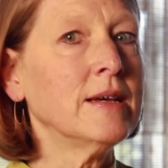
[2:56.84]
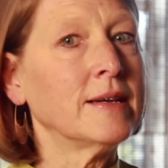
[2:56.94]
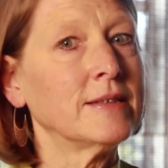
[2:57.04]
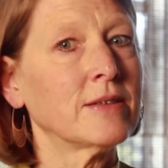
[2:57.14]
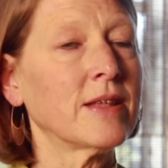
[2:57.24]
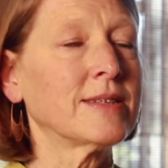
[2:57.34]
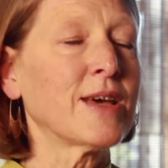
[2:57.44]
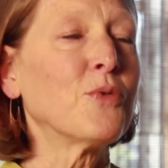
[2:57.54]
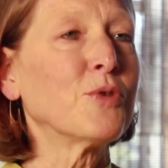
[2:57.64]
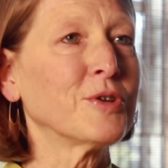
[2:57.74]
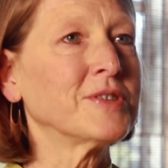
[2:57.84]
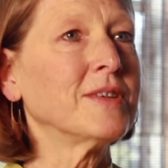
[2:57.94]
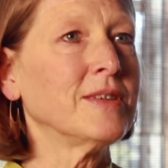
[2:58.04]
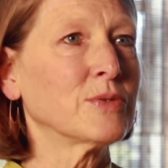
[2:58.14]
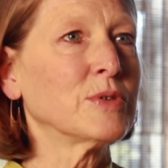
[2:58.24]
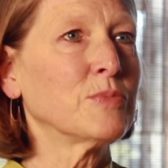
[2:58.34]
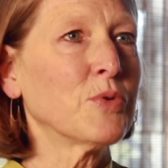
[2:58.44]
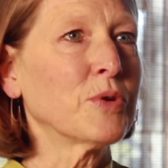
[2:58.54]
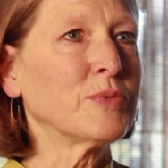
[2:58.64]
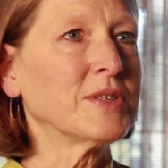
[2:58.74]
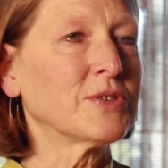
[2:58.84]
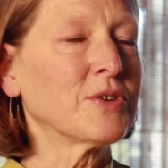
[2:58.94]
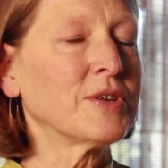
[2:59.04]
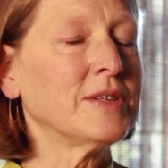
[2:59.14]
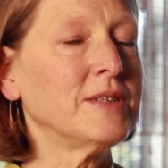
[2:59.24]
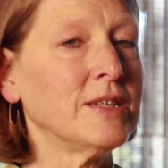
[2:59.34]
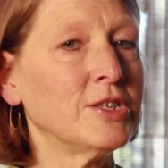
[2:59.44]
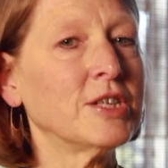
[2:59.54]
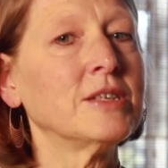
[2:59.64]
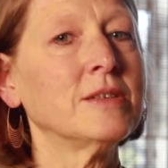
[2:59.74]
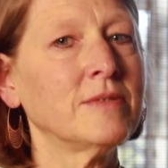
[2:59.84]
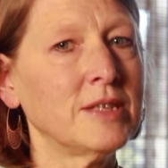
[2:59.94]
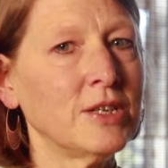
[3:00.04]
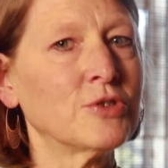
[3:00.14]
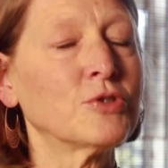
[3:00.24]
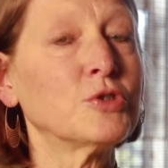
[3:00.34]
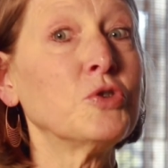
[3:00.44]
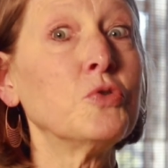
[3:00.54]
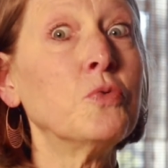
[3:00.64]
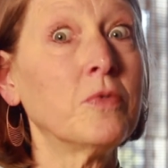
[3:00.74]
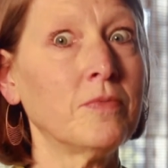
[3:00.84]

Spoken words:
And so that's how Warriors of Ease was born. We started teaching teachers who